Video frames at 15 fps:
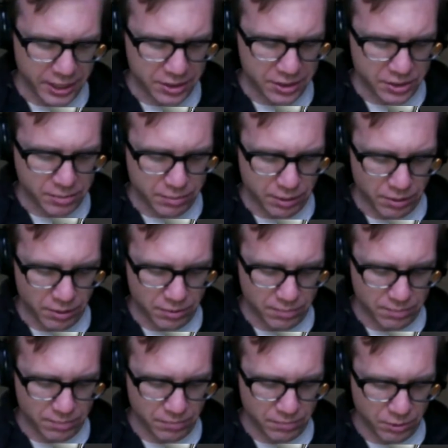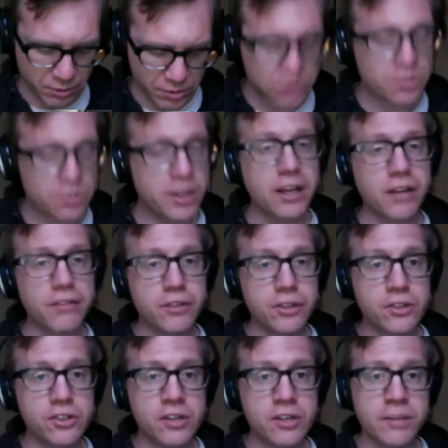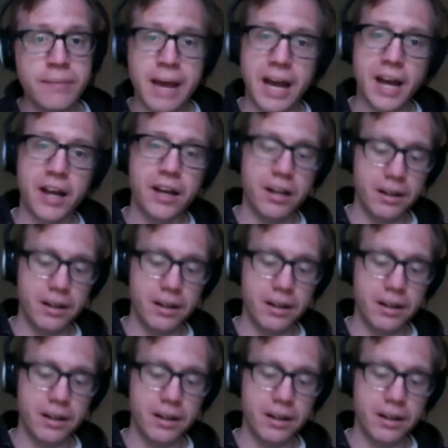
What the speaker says: it's both, which is what I get for using a Mac.